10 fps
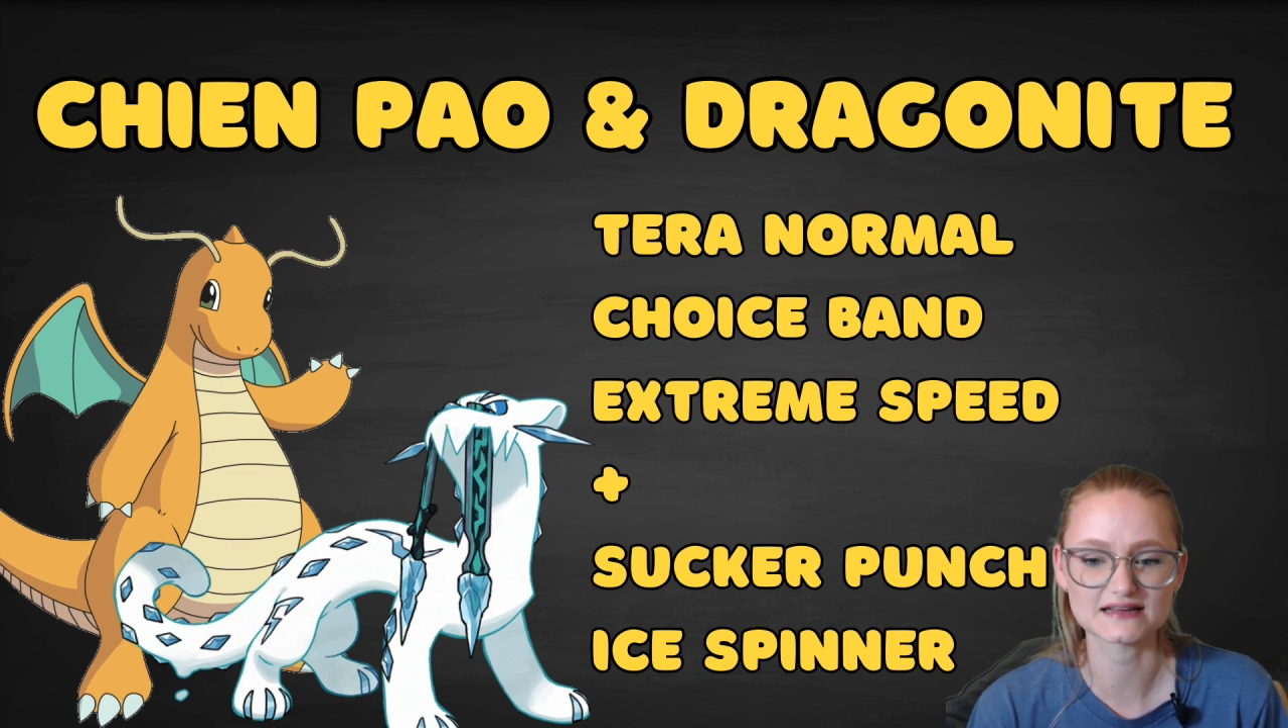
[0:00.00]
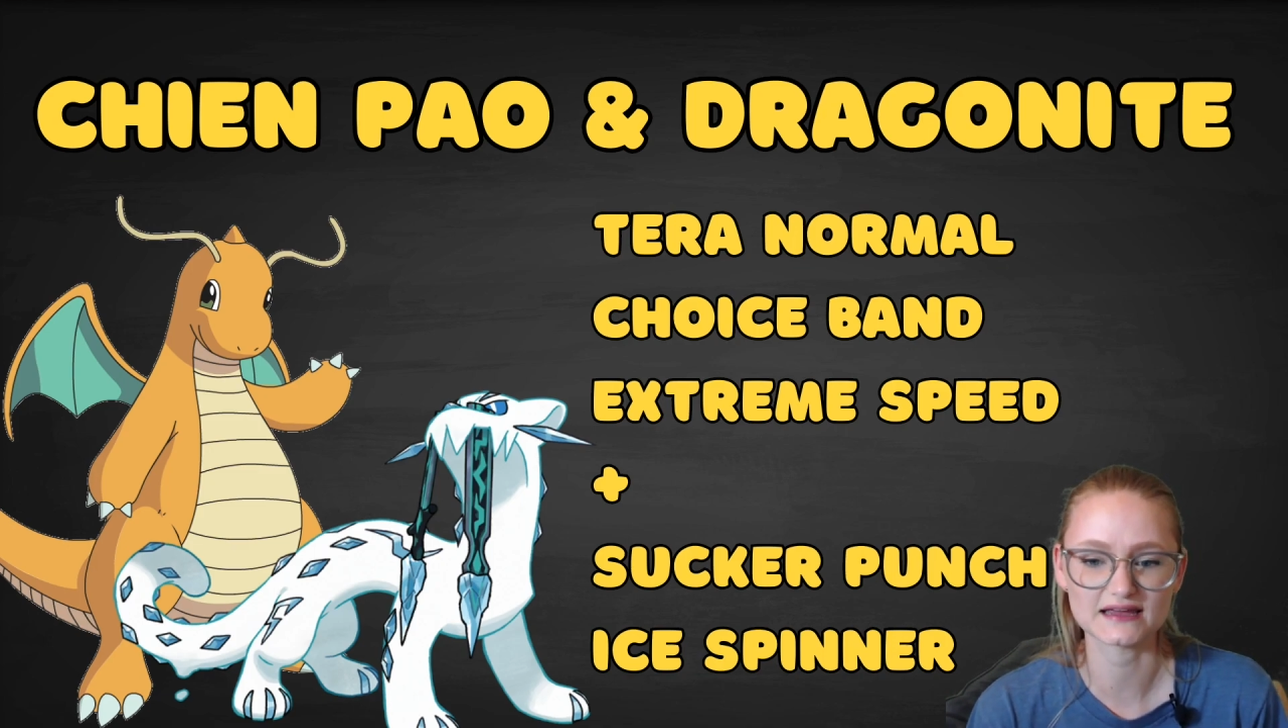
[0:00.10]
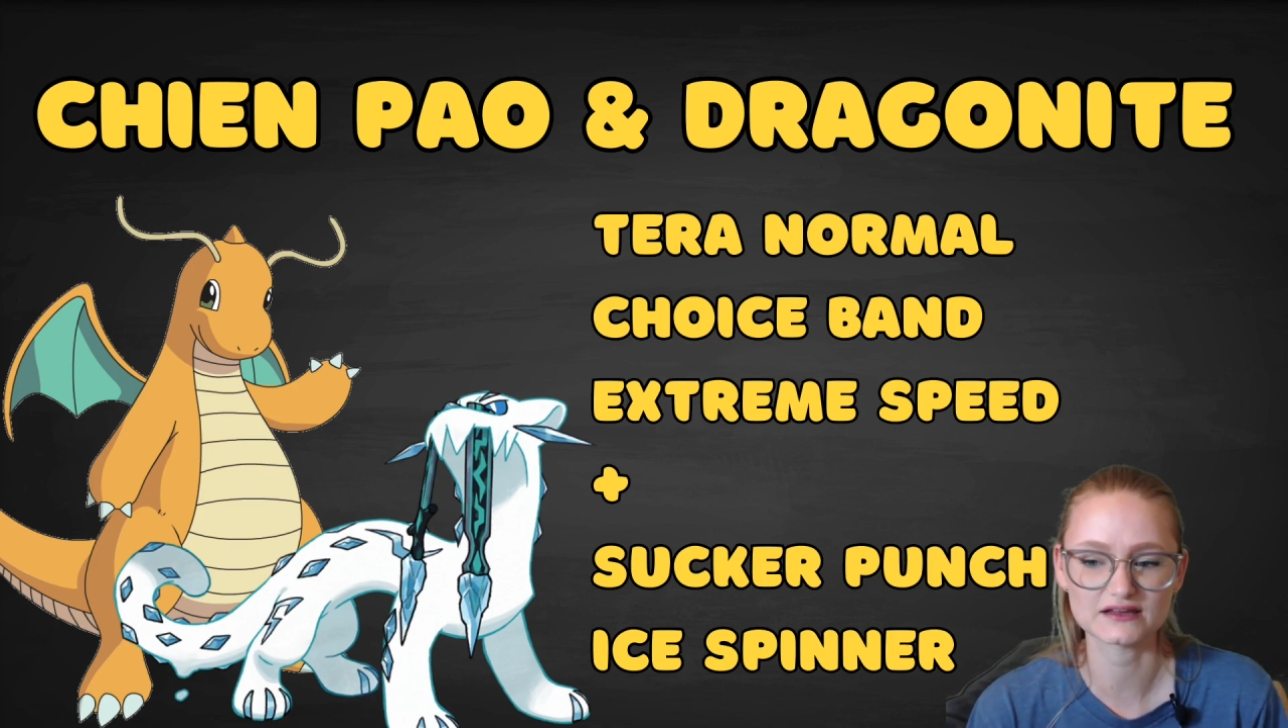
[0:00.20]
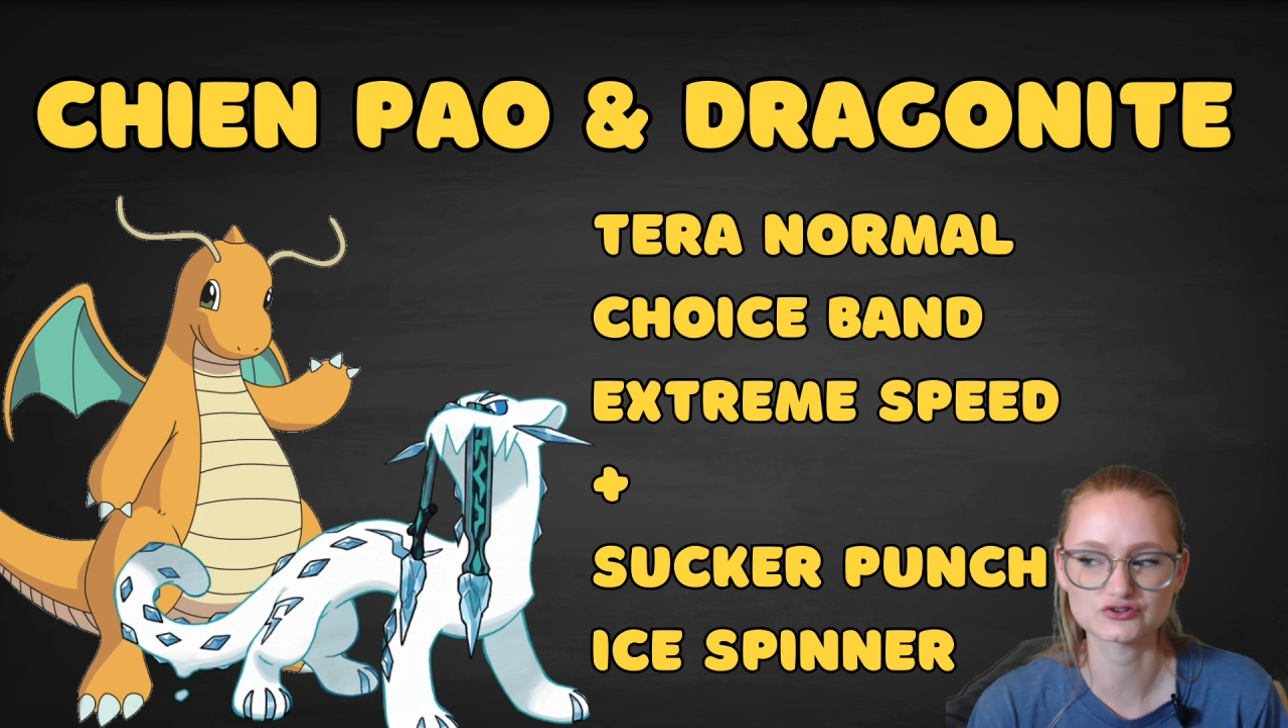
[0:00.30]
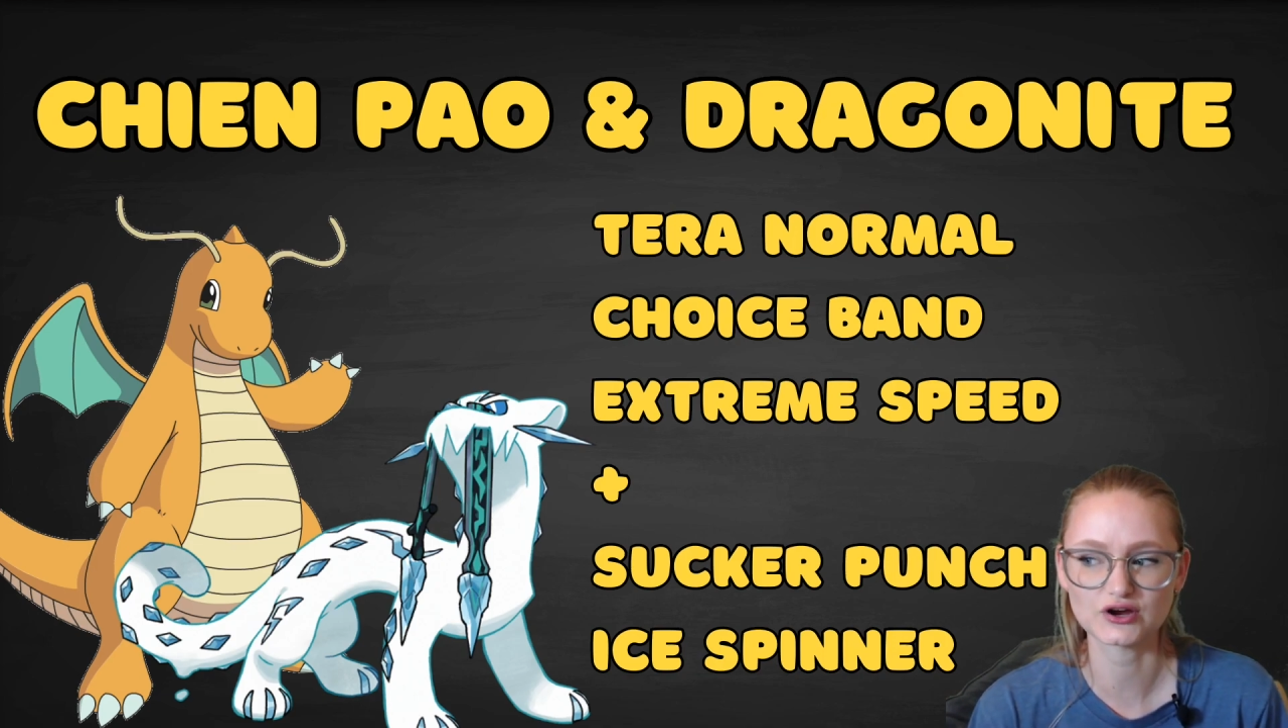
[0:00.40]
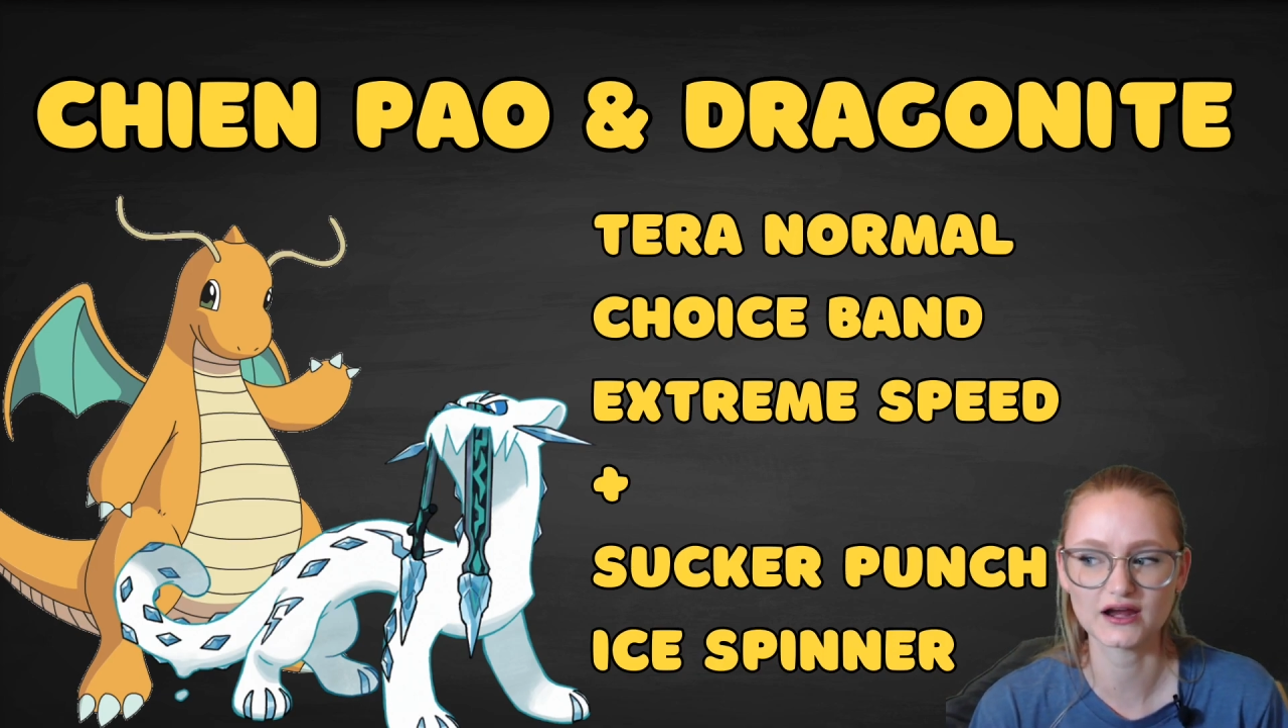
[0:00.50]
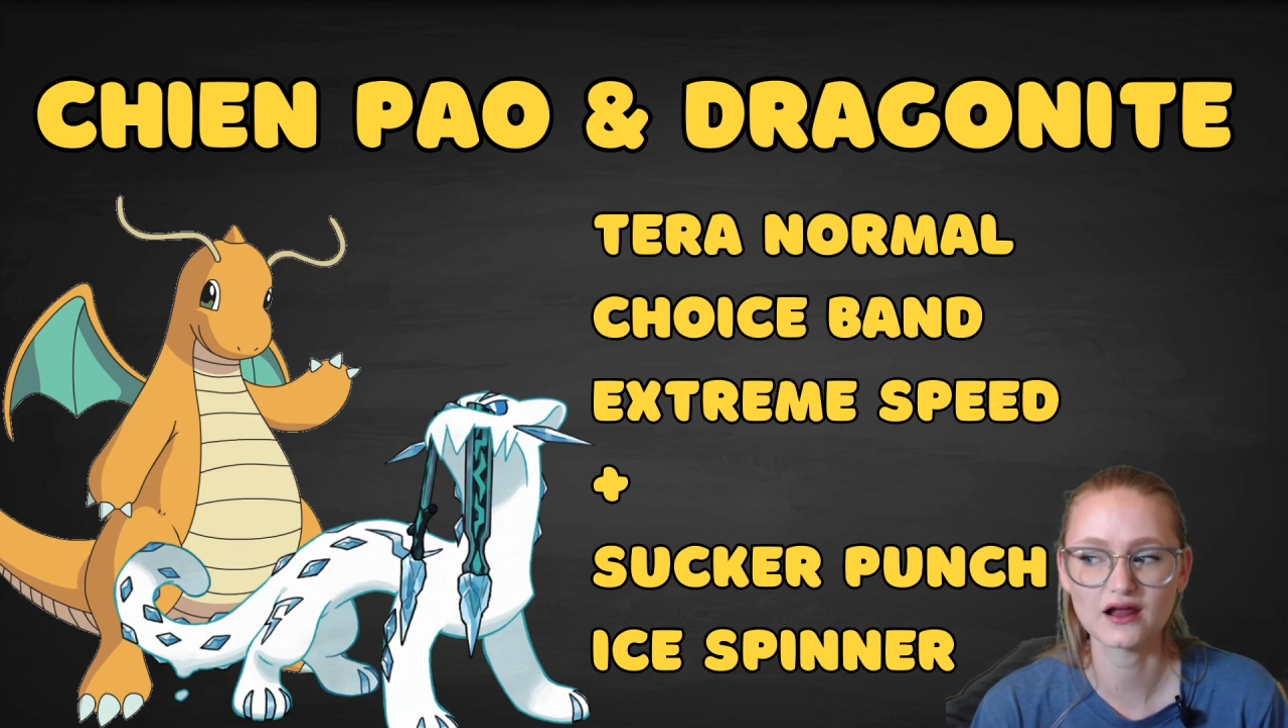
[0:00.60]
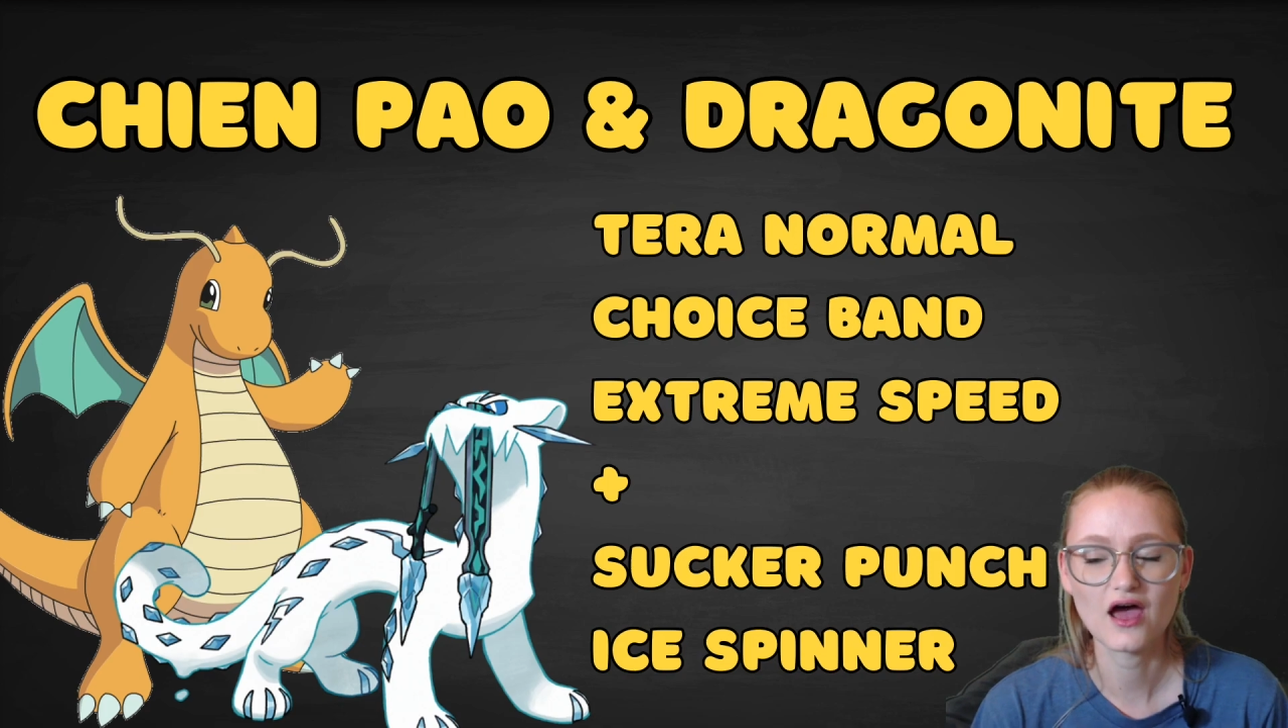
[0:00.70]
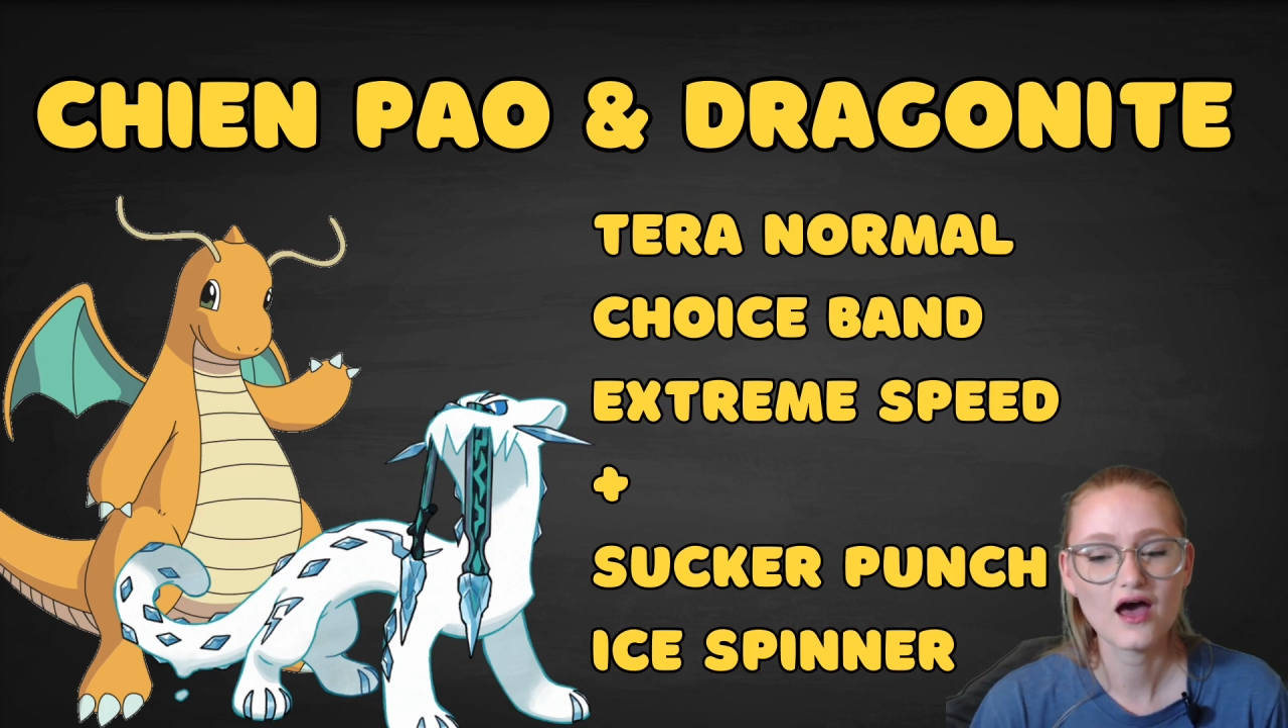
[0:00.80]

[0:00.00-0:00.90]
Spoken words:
Psychic Terrain.